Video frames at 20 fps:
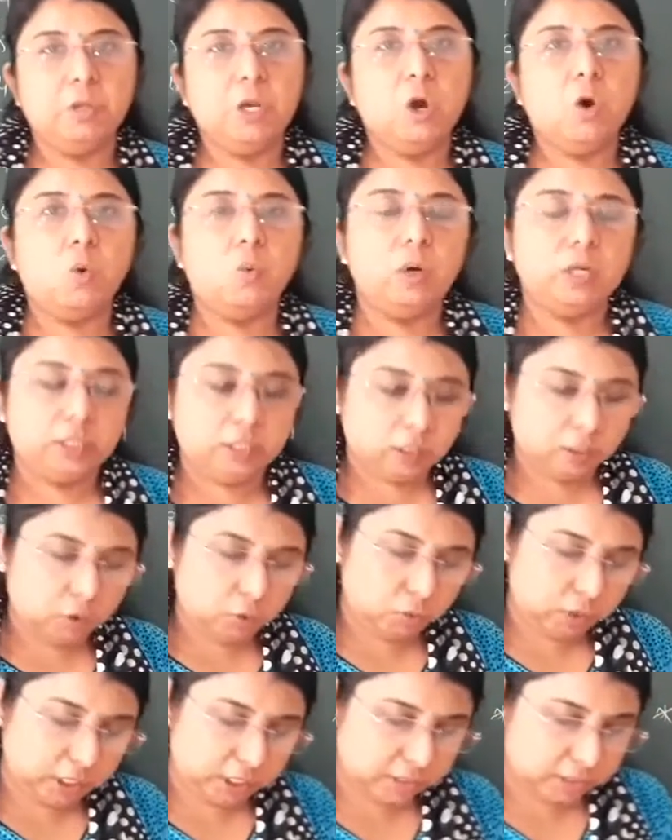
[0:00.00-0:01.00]
Over here you
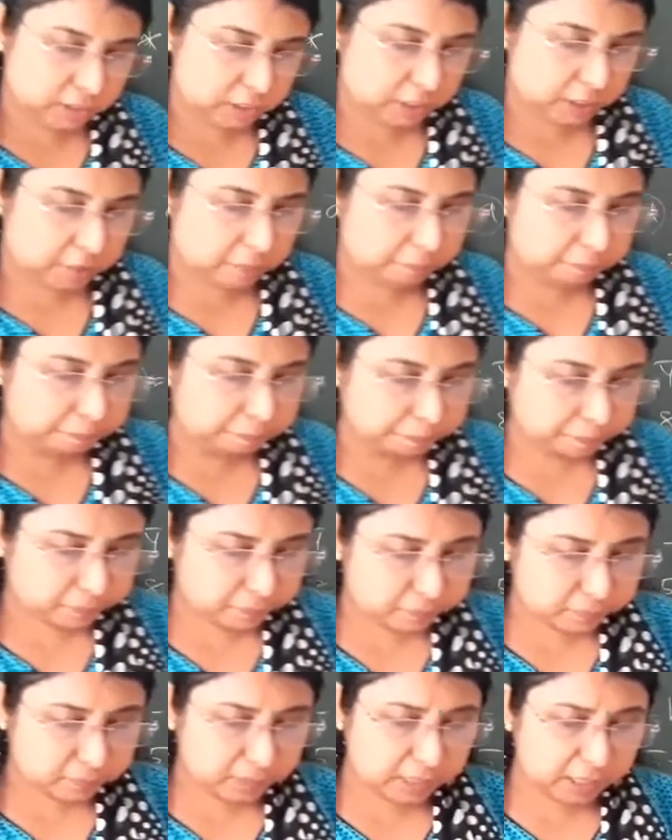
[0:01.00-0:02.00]
can see
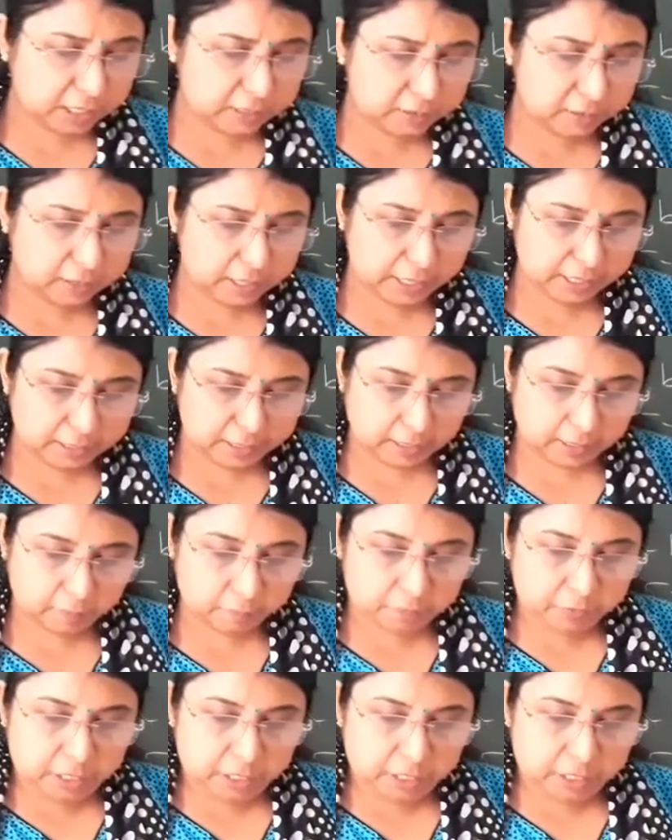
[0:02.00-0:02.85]
in the data,